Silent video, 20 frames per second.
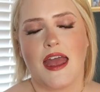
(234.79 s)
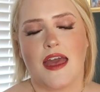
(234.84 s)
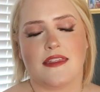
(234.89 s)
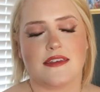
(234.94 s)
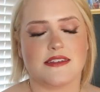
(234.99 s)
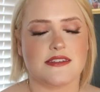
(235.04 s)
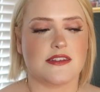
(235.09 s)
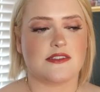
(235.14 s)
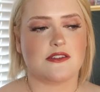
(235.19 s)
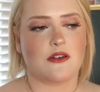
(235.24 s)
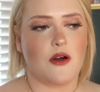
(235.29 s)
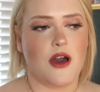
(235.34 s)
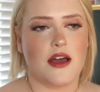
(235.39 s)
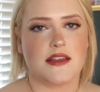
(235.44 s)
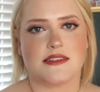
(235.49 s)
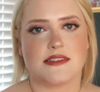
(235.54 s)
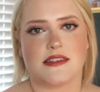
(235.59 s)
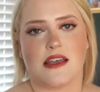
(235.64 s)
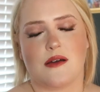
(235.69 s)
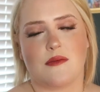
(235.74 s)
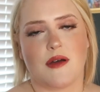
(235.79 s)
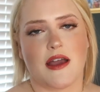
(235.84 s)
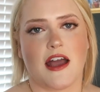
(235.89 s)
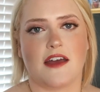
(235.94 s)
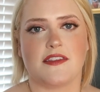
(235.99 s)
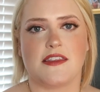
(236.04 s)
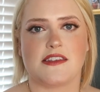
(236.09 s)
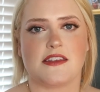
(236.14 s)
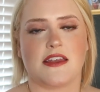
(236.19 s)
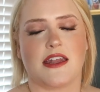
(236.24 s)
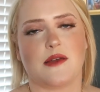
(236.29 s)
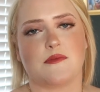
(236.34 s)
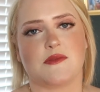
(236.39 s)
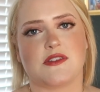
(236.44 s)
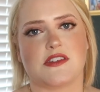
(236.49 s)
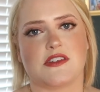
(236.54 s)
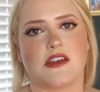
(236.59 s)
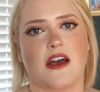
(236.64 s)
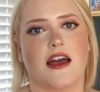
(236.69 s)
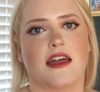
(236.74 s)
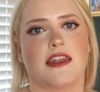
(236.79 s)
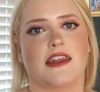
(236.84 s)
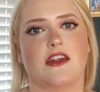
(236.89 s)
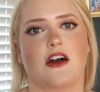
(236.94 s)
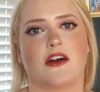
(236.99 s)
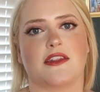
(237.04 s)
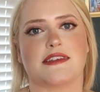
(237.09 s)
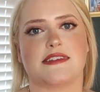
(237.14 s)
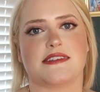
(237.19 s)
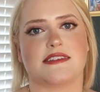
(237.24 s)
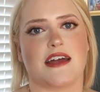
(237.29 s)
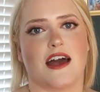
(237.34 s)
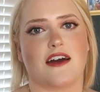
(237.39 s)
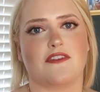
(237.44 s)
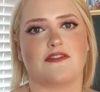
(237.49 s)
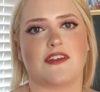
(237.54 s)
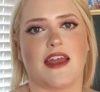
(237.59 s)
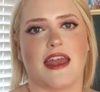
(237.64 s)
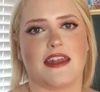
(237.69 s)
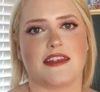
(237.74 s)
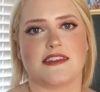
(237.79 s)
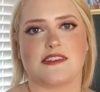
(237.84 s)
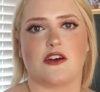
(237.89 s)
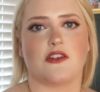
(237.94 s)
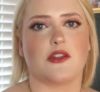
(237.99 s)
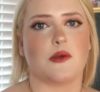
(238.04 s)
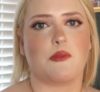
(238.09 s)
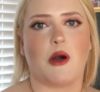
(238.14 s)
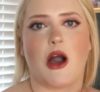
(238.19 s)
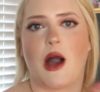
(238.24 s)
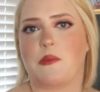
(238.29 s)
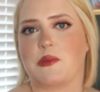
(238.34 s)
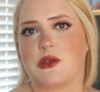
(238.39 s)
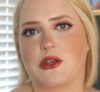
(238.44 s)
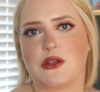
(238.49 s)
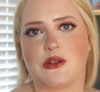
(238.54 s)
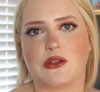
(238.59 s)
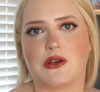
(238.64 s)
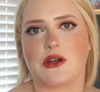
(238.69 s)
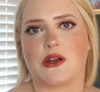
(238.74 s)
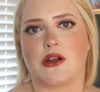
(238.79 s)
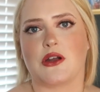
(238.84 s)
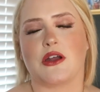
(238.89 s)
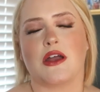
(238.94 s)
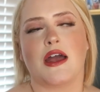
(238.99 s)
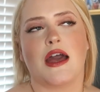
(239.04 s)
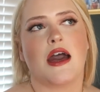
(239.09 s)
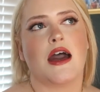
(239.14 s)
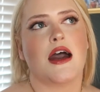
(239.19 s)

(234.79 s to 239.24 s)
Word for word: this is so awesome, I got this on Amazon and all this stuff and it's all a popular